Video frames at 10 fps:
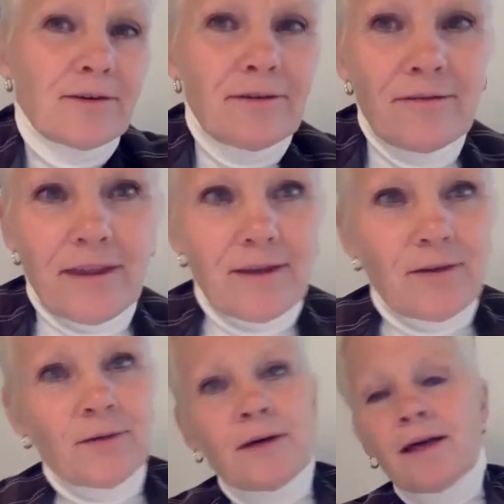
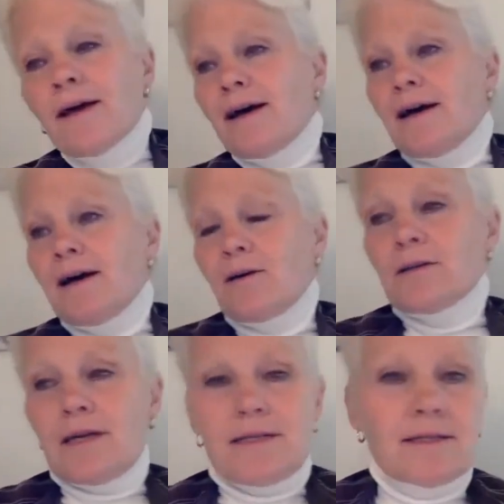you.
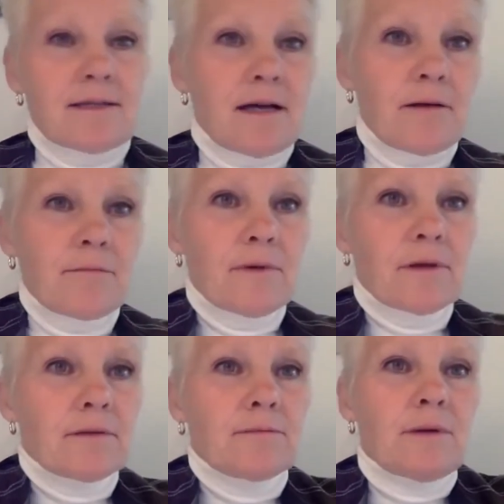Yes, I'm
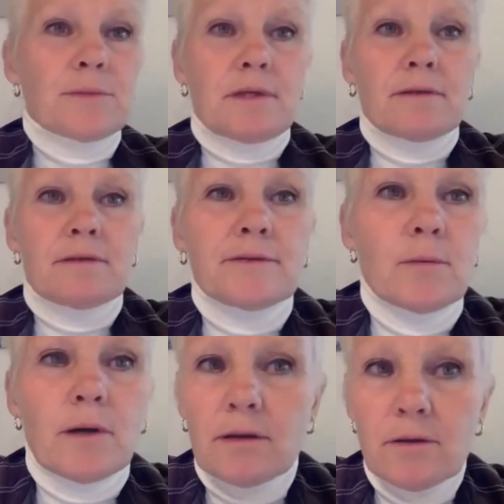representing
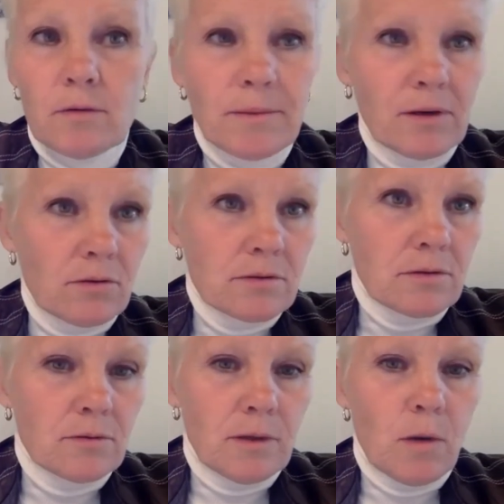Rewilding Europe and
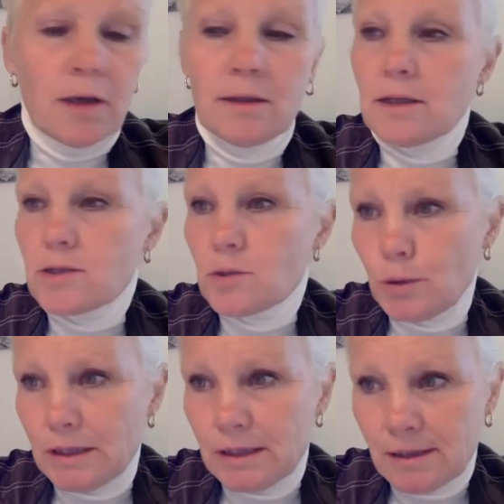also Rewilding
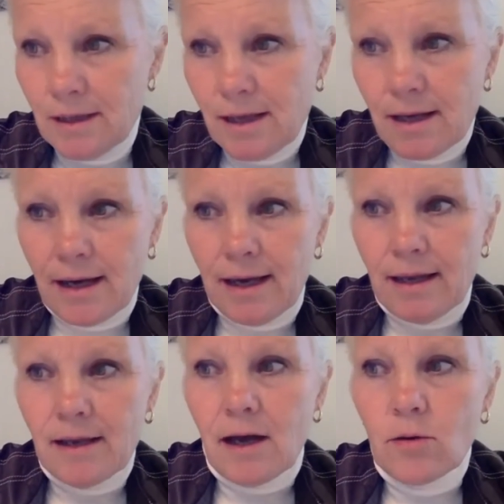Sweden.
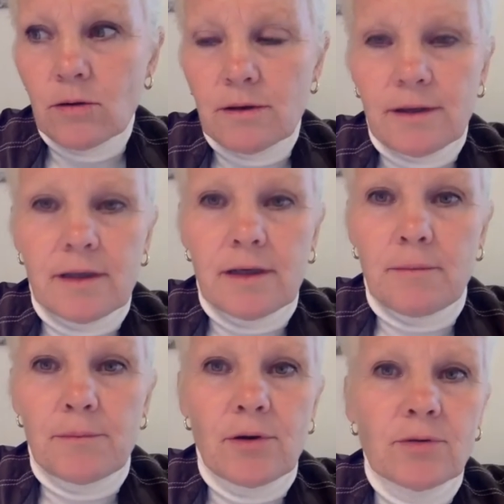And our
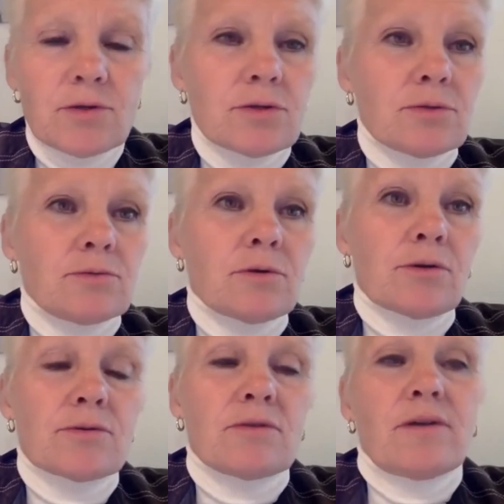approach to
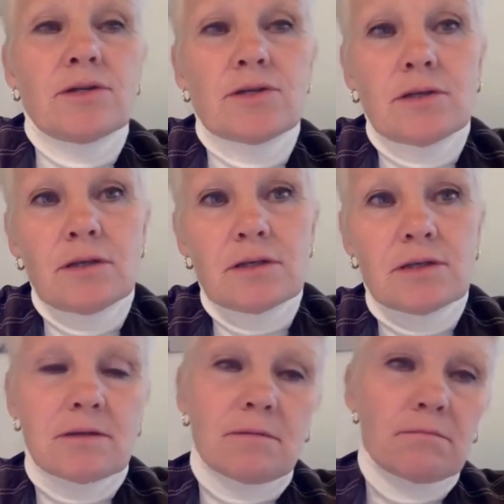conservation is